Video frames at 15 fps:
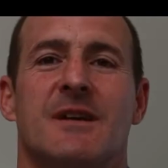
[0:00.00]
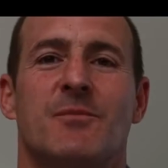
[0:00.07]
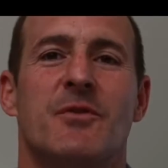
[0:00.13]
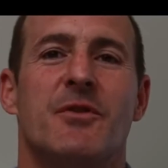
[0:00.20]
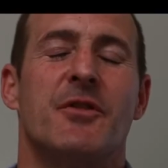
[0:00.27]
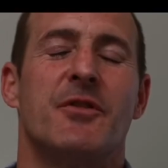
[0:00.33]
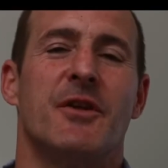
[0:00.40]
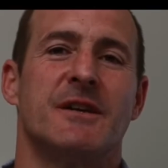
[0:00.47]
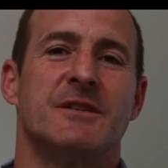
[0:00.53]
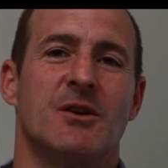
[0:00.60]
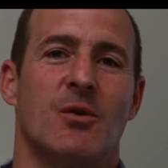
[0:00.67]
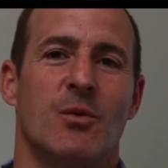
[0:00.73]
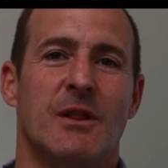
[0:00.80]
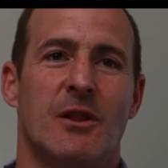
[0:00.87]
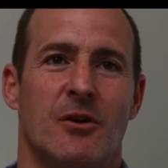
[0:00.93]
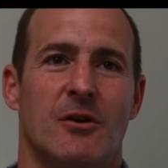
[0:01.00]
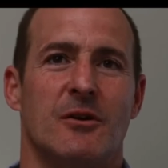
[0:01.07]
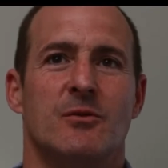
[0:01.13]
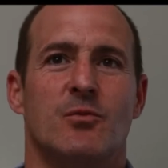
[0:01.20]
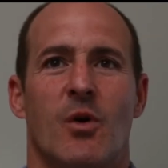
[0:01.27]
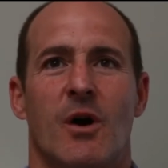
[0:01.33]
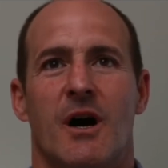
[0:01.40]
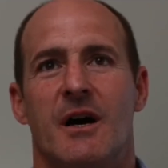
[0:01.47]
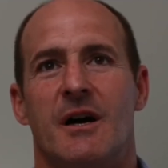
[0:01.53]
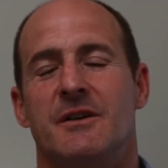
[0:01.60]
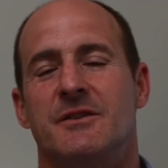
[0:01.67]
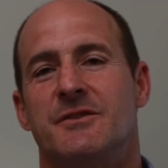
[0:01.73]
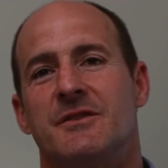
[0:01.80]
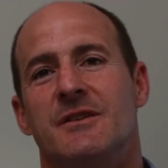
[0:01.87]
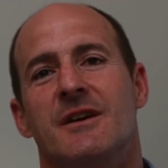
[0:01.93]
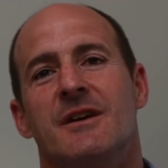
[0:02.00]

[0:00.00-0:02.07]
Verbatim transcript: Some of the things that we learned was